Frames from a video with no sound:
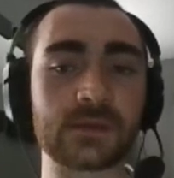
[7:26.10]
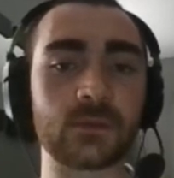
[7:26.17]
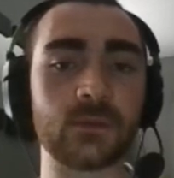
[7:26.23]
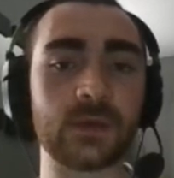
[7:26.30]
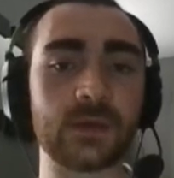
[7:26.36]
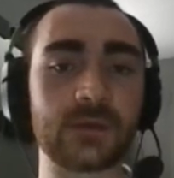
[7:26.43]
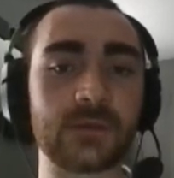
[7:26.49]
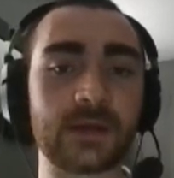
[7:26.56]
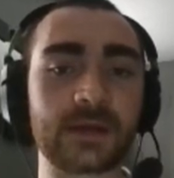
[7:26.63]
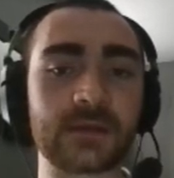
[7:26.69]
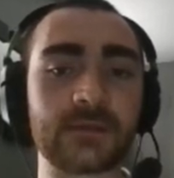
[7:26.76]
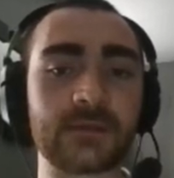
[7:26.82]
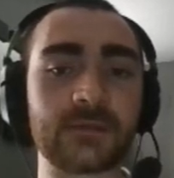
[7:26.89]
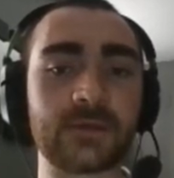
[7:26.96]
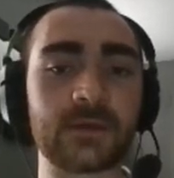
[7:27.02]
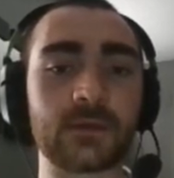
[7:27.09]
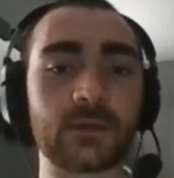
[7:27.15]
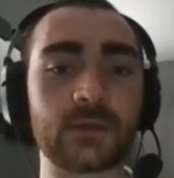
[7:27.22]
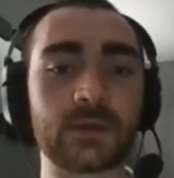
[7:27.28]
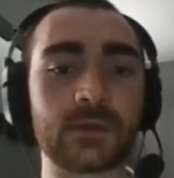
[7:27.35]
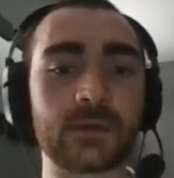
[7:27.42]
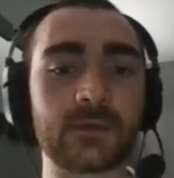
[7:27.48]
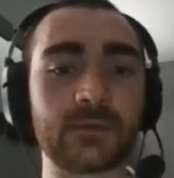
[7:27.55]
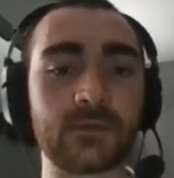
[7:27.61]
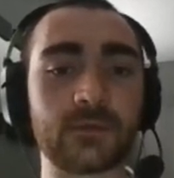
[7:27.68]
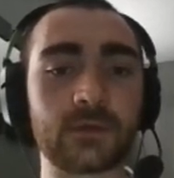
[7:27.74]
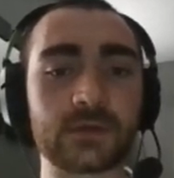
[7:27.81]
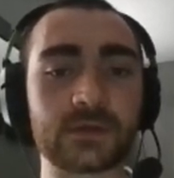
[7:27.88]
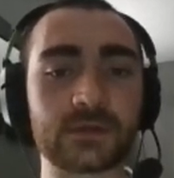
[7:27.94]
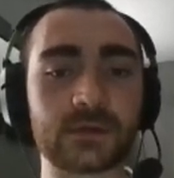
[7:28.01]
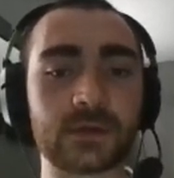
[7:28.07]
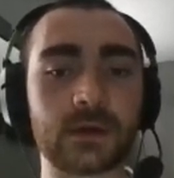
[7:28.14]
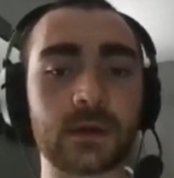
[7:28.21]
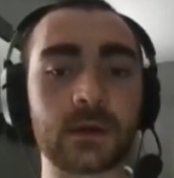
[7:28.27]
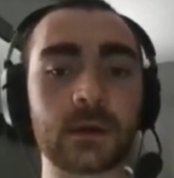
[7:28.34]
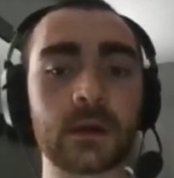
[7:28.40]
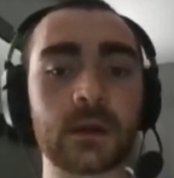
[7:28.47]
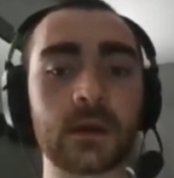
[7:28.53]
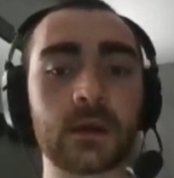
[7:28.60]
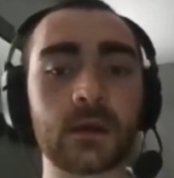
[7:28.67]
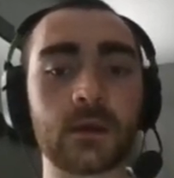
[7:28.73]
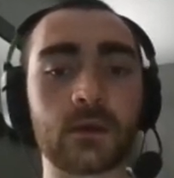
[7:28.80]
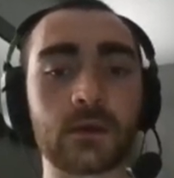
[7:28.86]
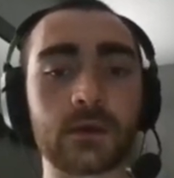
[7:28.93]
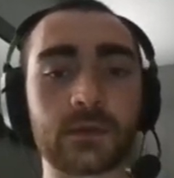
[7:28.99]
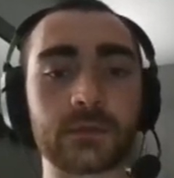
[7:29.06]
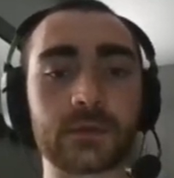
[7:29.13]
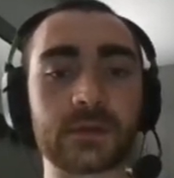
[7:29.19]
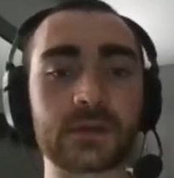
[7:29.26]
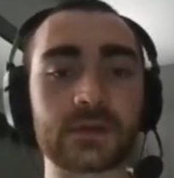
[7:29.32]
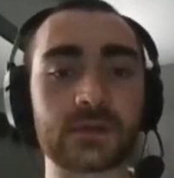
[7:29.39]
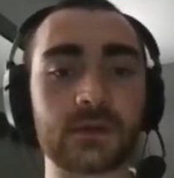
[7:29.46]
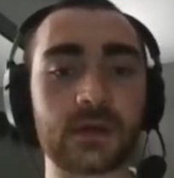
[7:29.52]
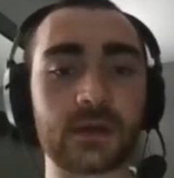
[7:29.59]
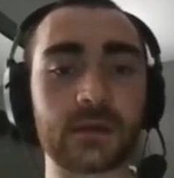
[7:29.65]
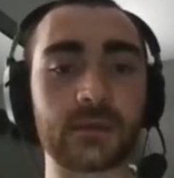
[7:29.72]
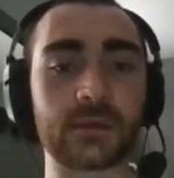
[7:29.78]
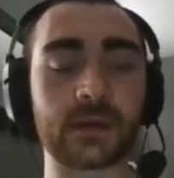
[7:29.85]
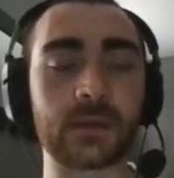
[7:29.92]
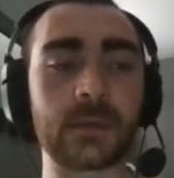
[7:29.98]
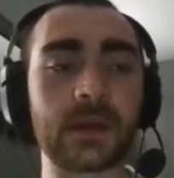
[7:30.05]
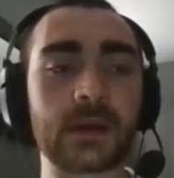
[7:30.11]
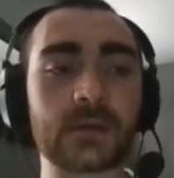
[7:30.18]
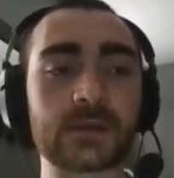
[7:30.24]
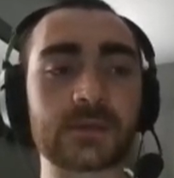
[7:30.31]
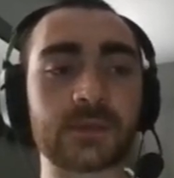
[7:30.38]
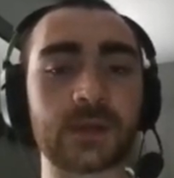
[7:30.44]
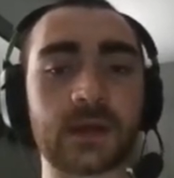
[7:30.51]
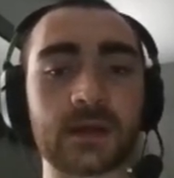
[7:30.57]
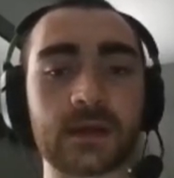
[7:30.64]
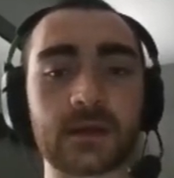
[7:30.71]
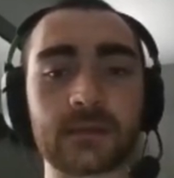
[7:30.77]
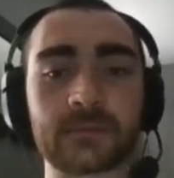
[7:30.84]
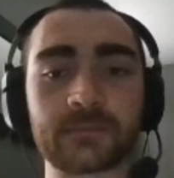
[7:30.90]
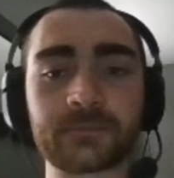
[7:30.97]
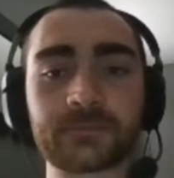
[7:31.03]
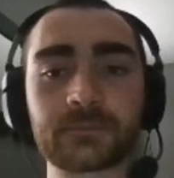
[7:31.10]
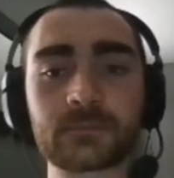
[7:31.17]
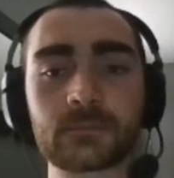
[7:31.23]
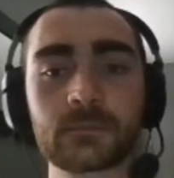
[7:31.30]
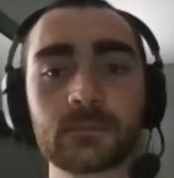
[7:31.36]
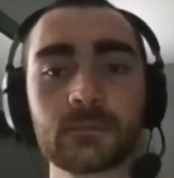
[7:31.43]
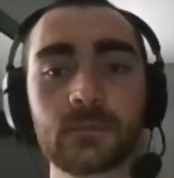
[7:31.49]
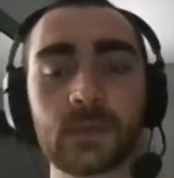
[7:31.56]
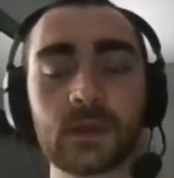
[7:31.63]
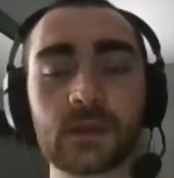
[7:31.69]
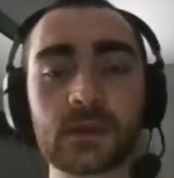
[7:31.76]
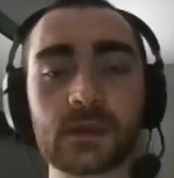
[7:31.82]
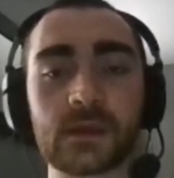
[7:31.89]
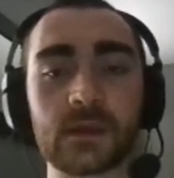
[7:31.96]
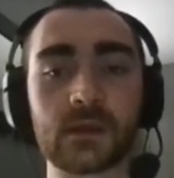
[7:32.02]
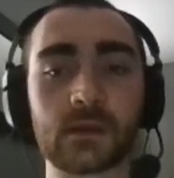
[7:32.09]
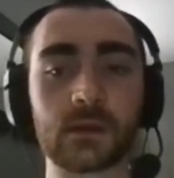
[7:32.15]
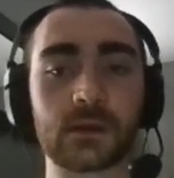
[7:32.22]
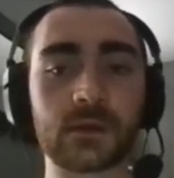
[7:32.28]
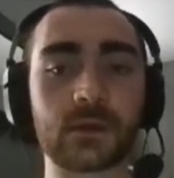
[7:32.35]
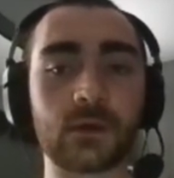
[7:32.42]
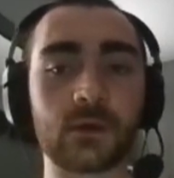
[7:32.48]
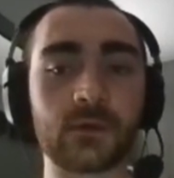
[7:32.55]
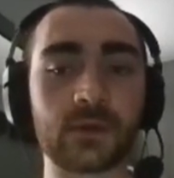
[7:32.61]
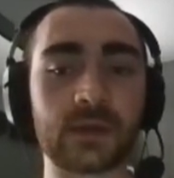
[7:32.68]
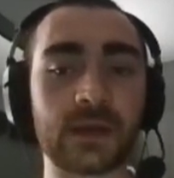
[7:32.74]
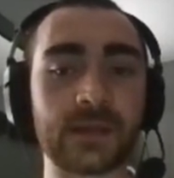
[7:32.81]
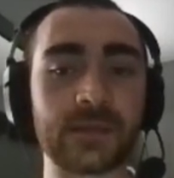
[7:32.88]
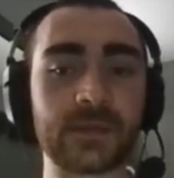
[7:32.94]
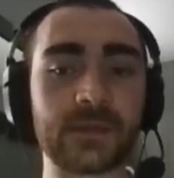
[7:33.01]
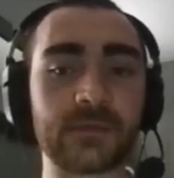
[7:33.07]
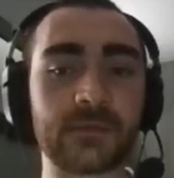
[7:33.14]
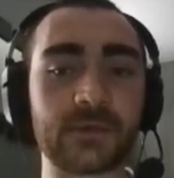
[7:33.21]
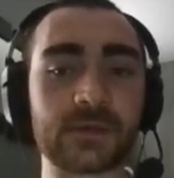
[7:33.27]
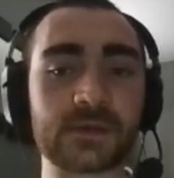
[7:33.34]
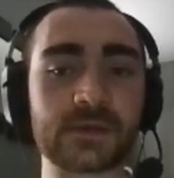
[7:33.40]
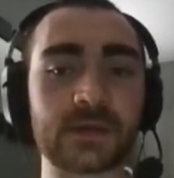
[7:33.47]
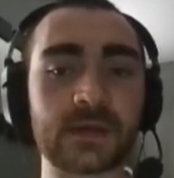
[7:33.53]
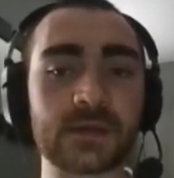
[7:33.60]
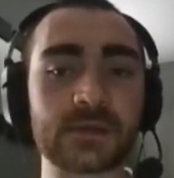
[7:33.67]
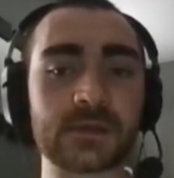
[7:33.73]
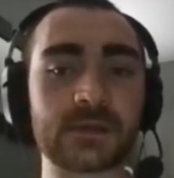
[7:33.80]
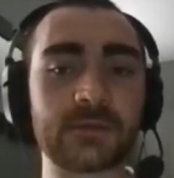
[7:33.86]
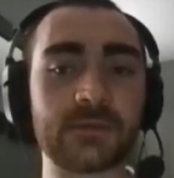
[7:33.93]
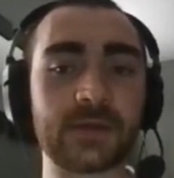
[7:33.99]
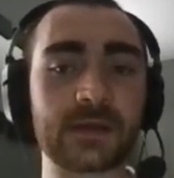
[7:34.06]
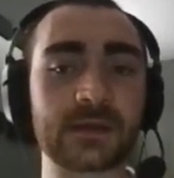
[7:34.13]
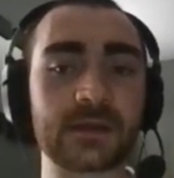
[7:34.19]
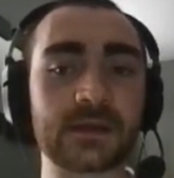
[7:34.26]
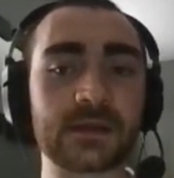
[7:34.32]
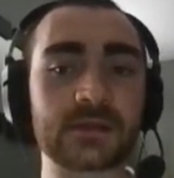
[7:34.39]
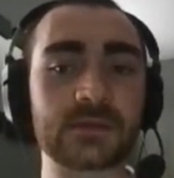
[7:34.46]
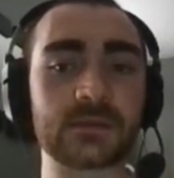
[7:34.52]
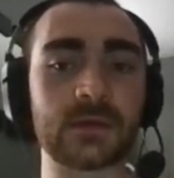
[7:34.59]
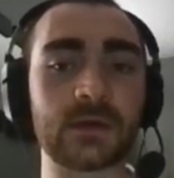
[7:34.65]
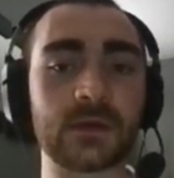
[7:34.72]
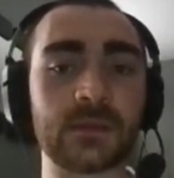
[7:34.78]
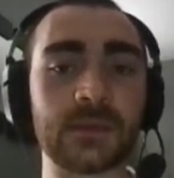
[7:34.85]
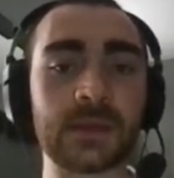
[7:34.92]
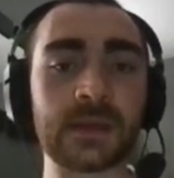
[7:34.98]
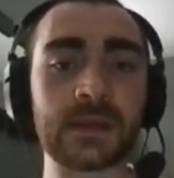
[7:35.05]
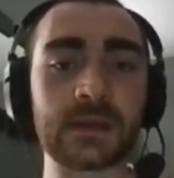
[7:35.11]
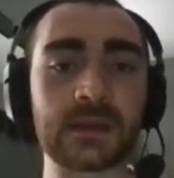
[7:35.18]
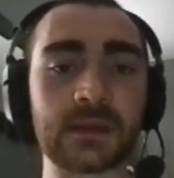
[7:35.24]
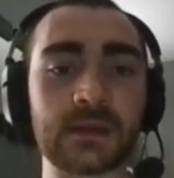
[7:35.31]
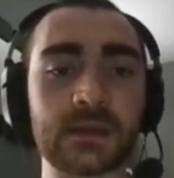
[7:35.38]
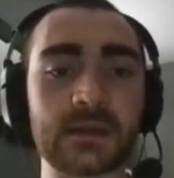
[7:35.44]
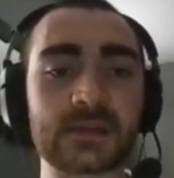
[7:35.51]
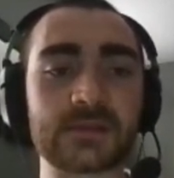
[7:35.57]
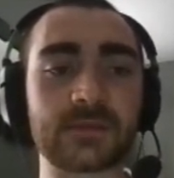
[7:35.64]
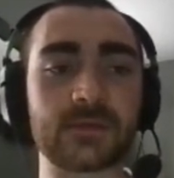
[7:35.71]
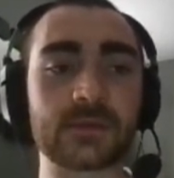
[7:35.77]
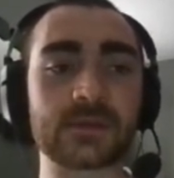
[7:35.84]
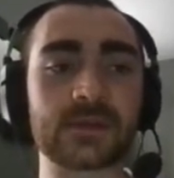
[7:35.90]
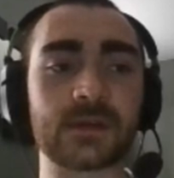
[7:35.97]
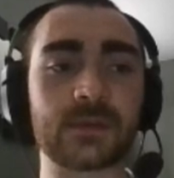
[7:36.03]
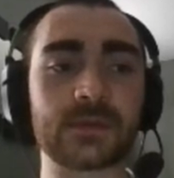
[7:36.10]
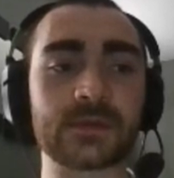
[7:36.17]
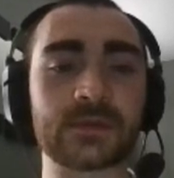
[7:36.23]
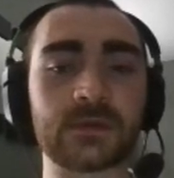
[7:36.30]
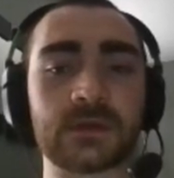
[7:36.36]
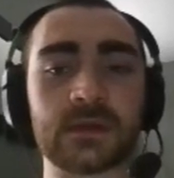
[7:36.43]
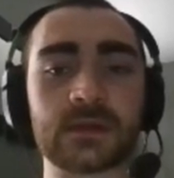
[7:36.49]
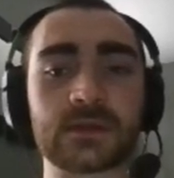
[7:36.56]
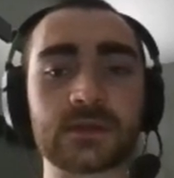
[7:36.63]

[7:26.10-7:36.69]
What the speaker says: the weak flat defender when they were 4 strong or 3 strong and the running back was blocking. He didn't look to overlap to the front side. So the fact that Jamal immediately in his first opportunity is